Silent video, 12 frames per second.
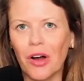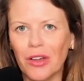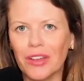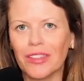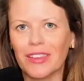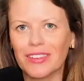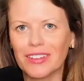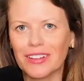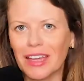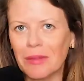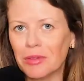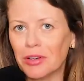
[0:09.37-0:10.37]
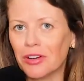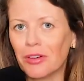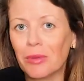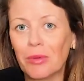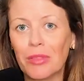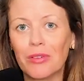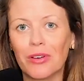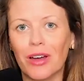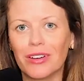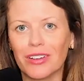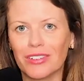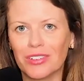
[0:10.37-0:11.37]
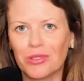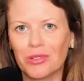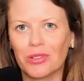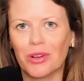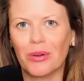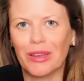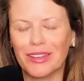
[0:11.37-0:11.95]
on this claim to determine whether or not Justin Trudeau